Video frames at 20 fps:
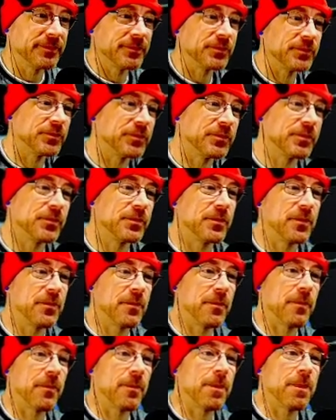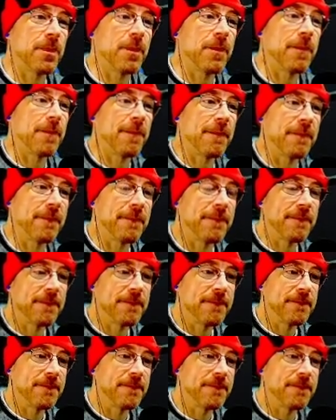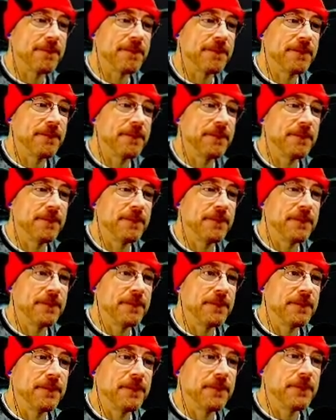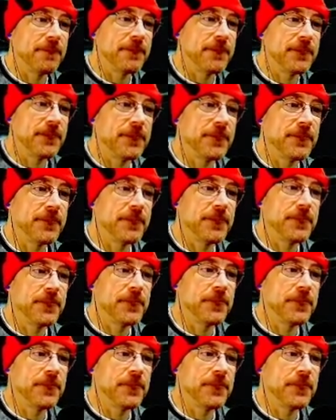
(silent)